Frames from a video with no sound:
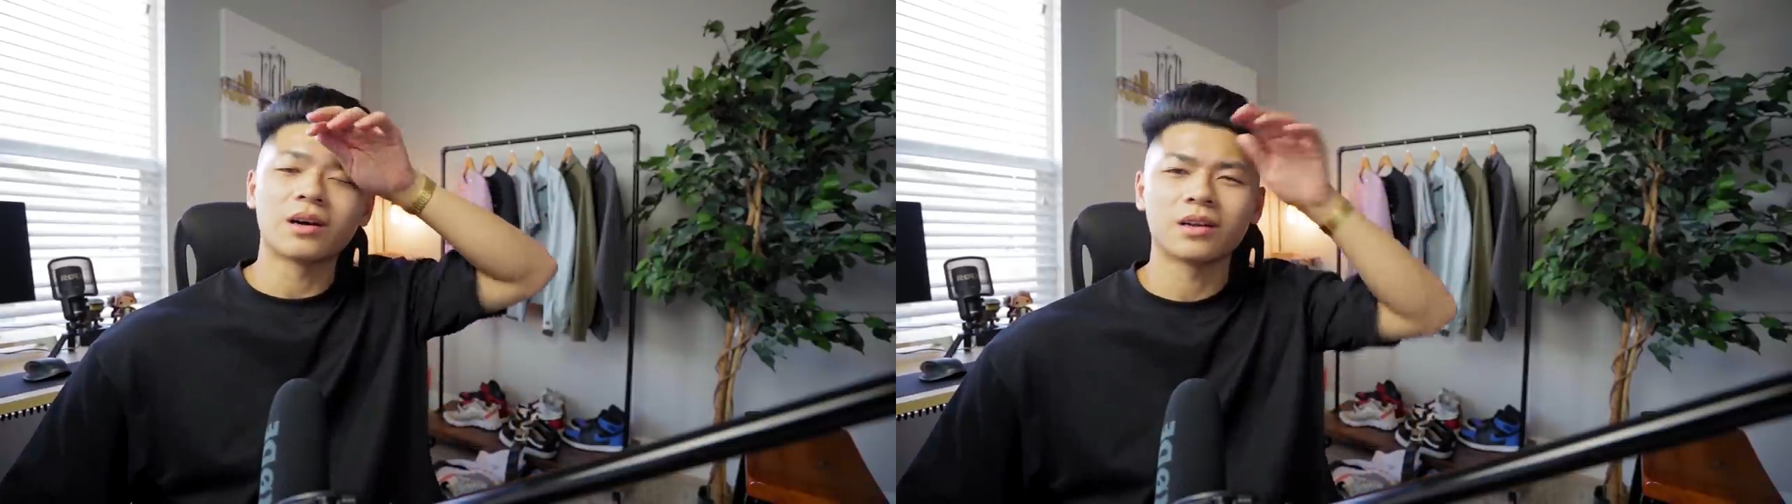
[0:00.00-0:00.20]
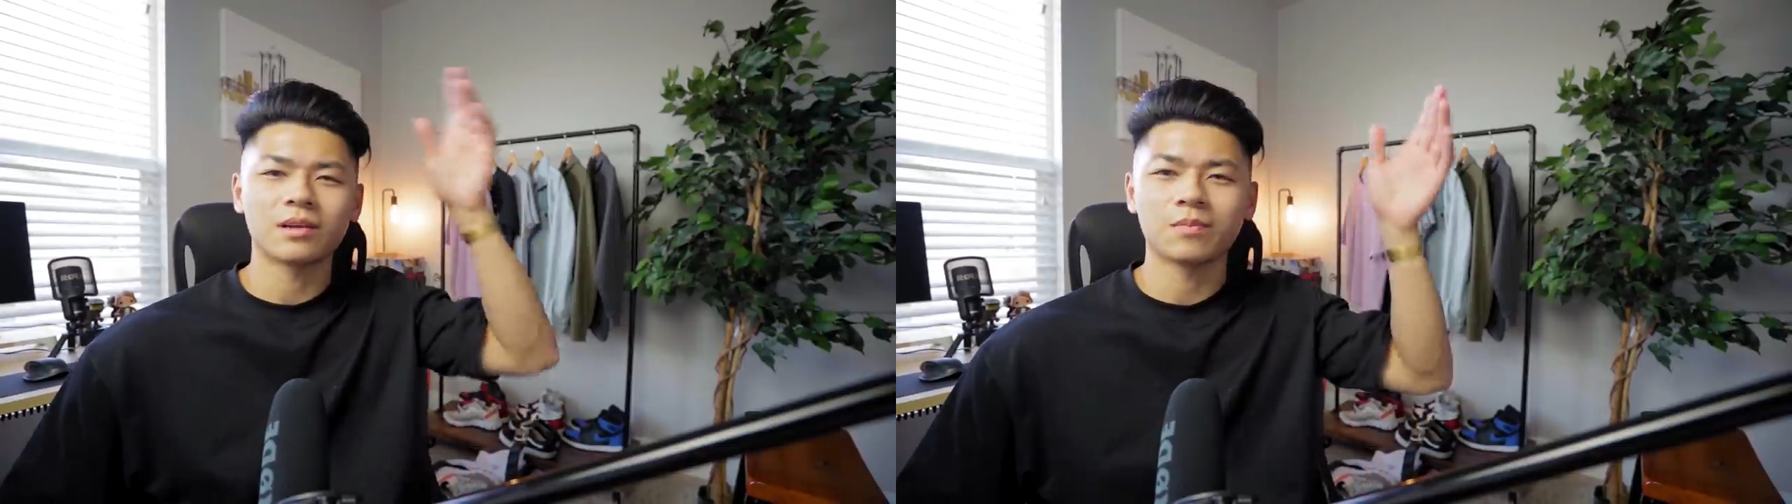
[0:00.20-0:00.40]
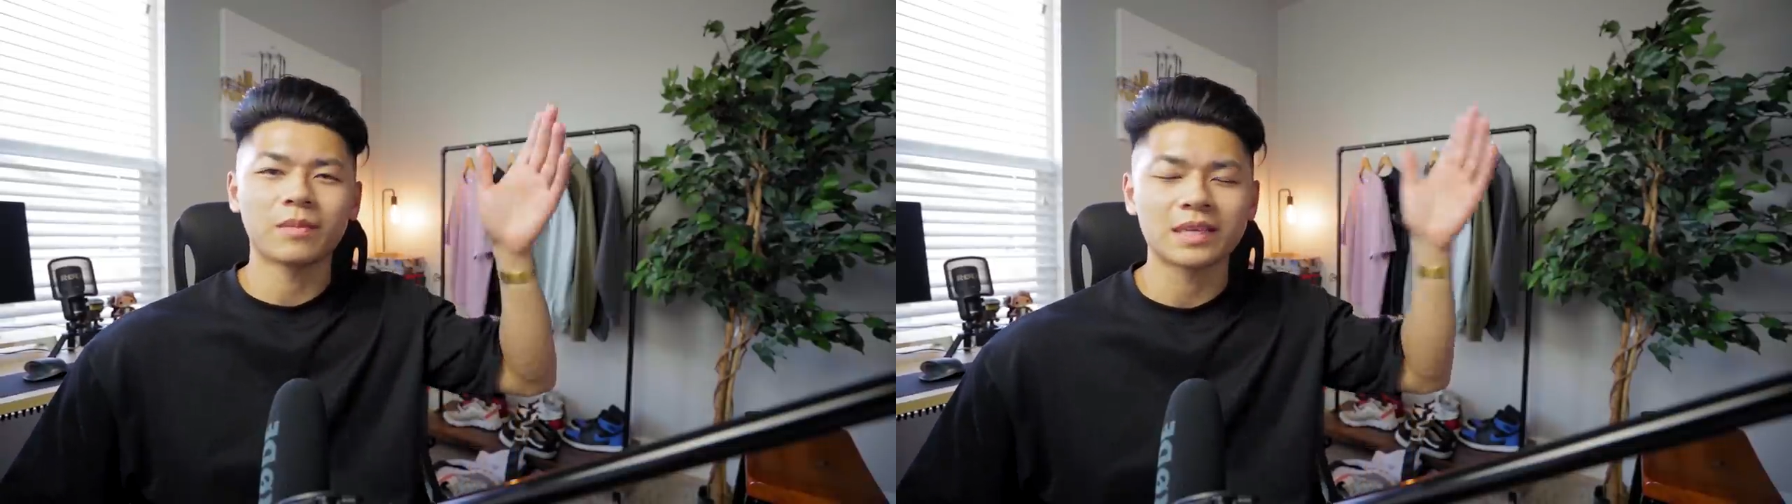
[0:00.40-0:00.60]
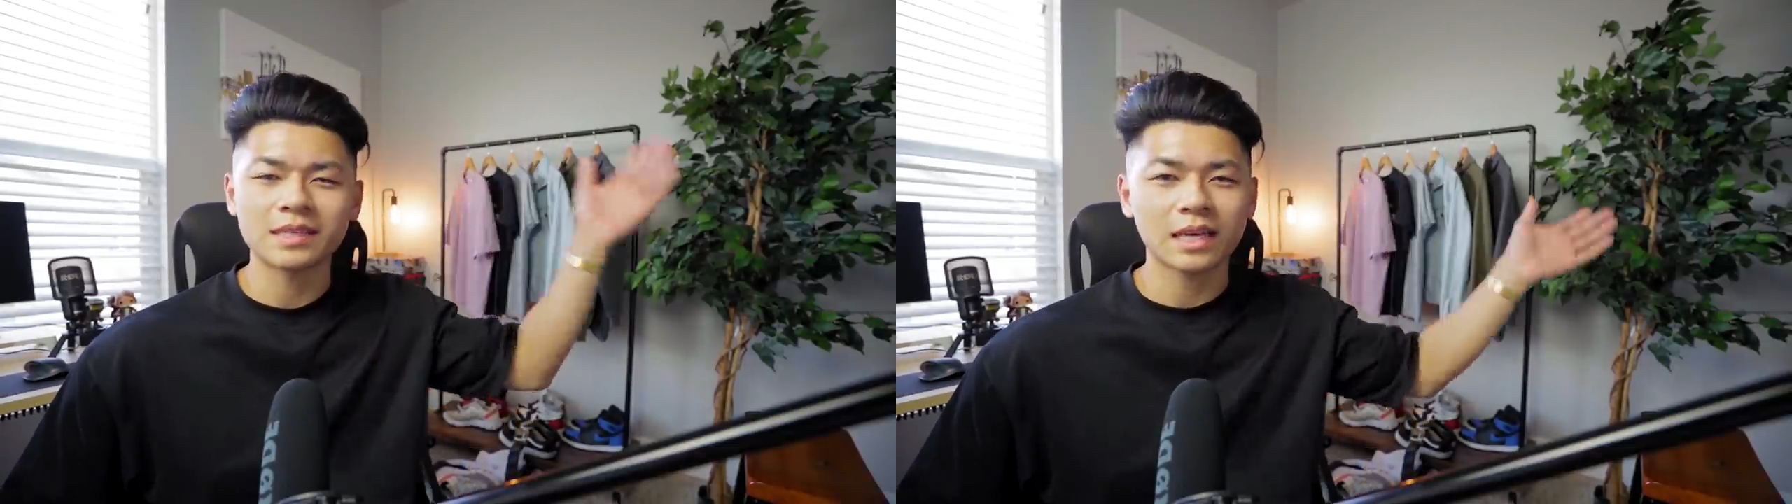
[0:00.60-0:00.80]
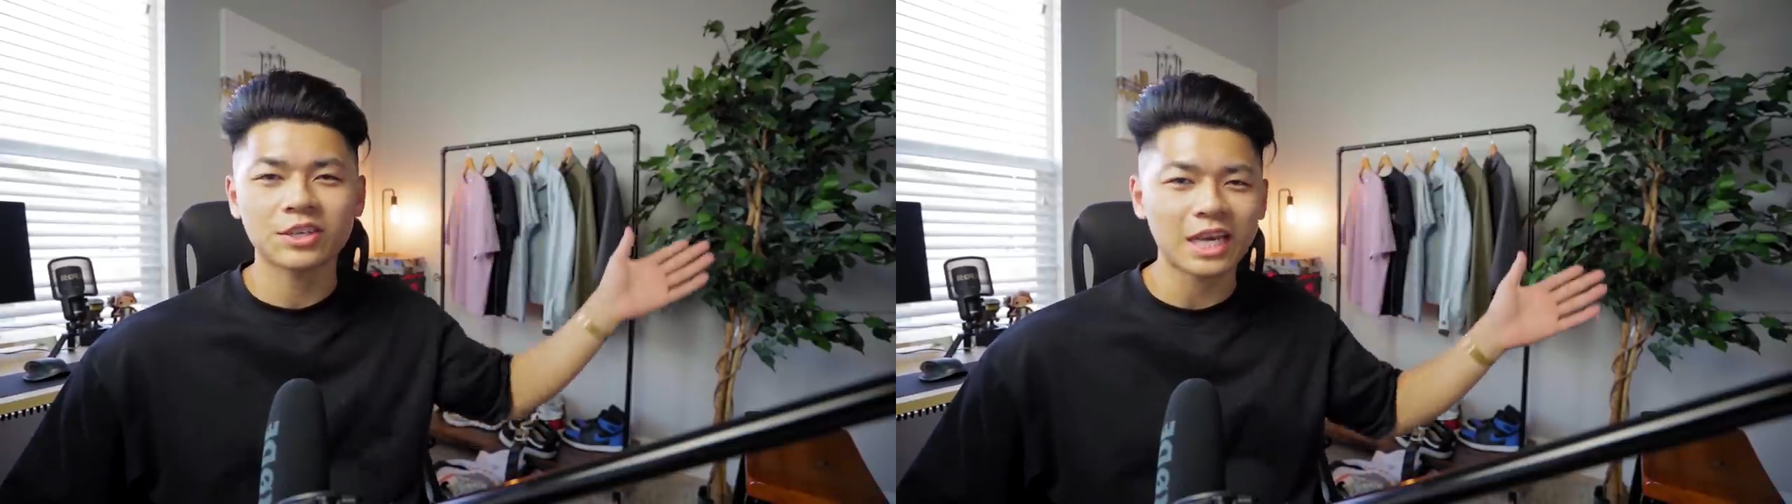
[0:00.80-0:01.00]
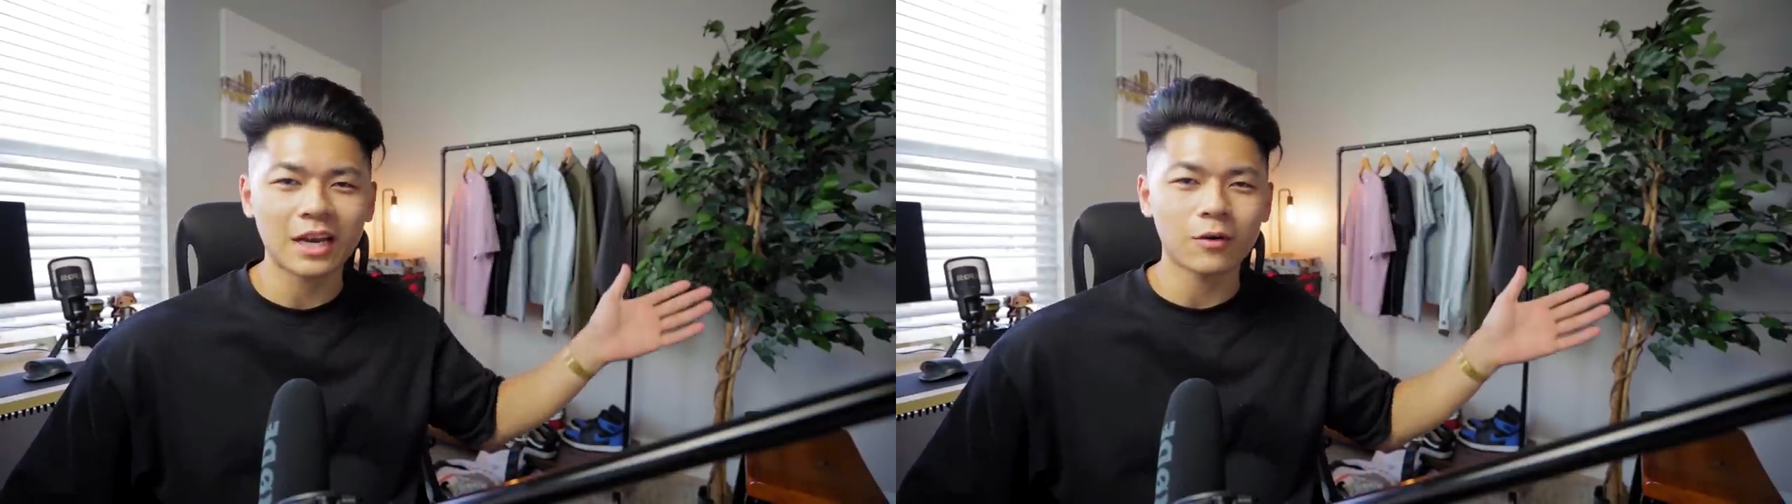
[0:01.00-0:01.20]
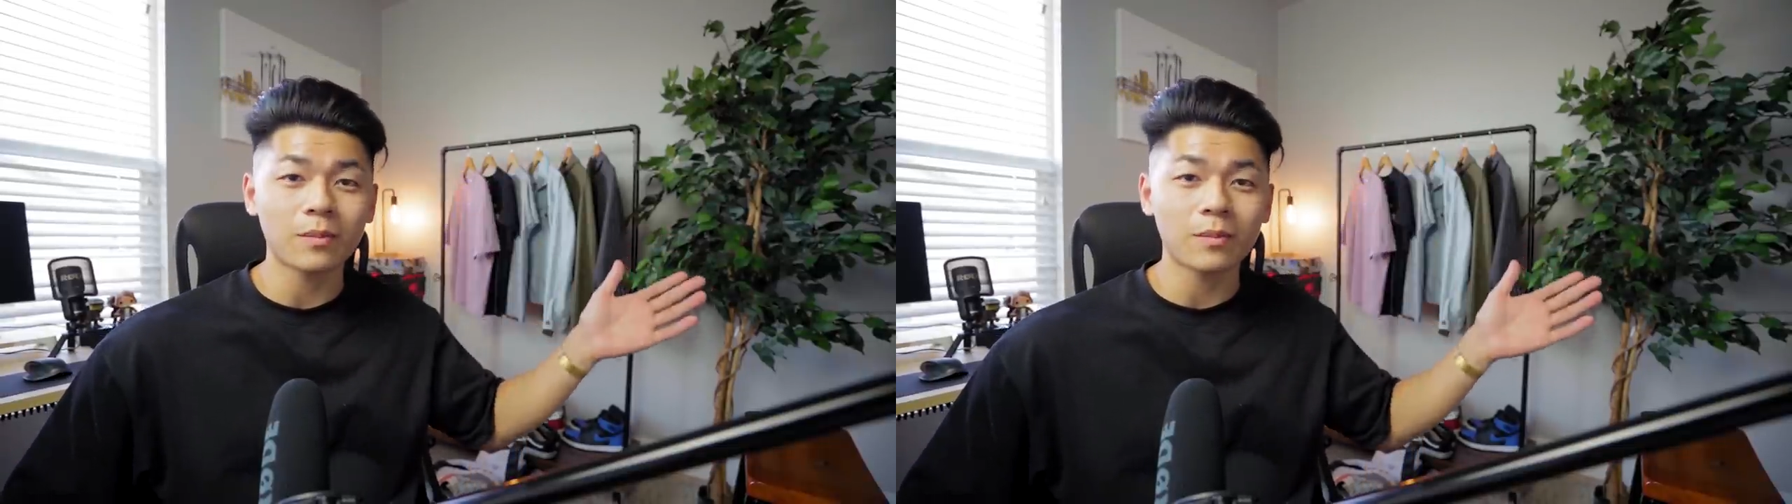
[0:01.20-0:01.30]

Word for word: on my second channel,